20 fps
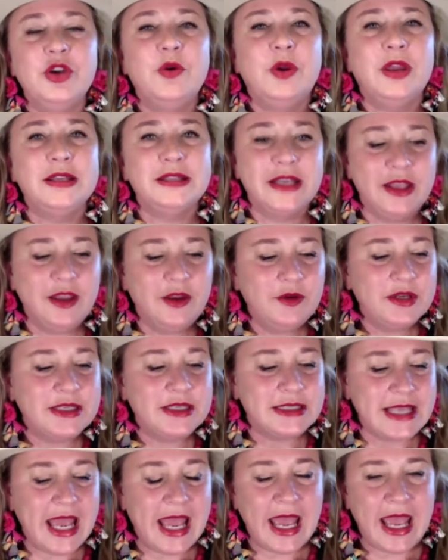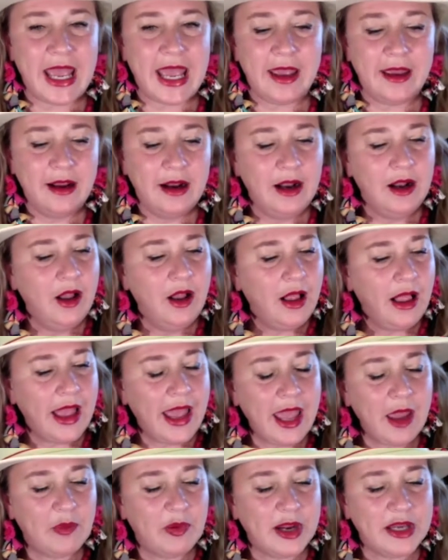do you continue to say,
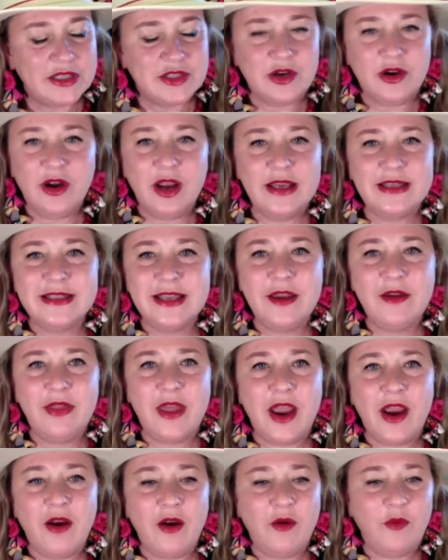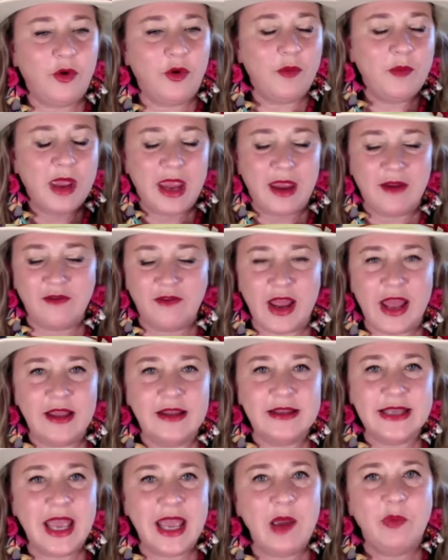hey, oppressor, I see you there, we're making
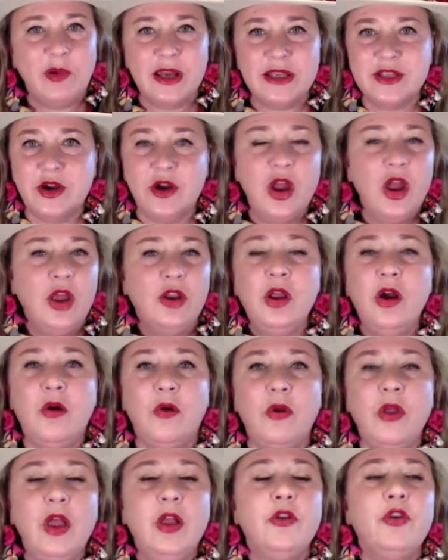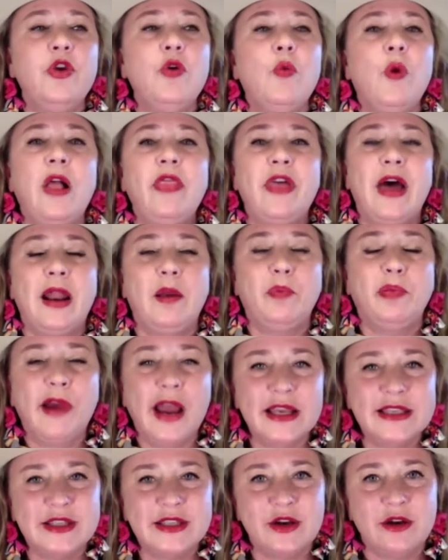friends, hey, oppressor? No, you want that
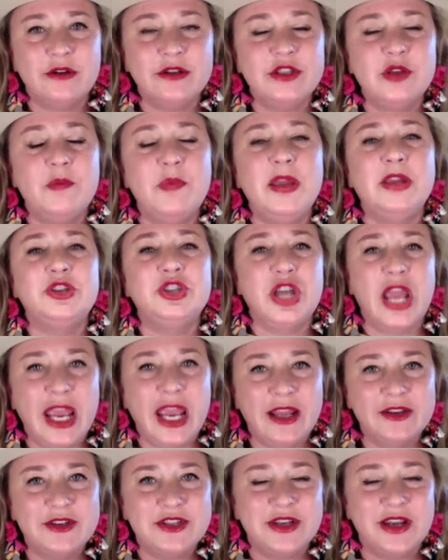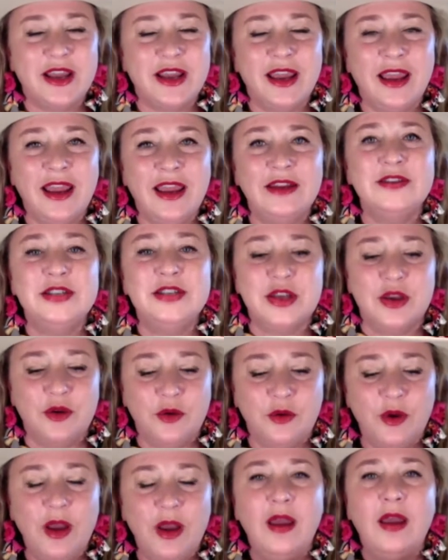oppressor to be changed
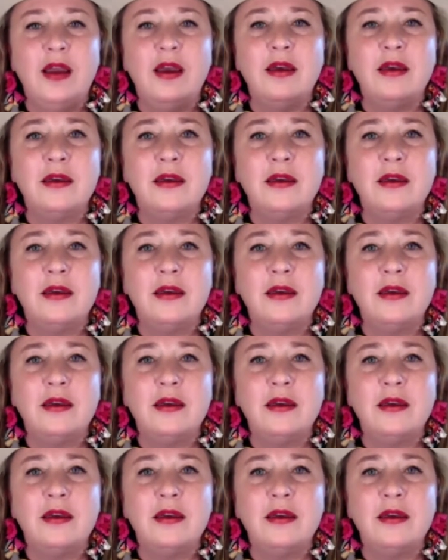into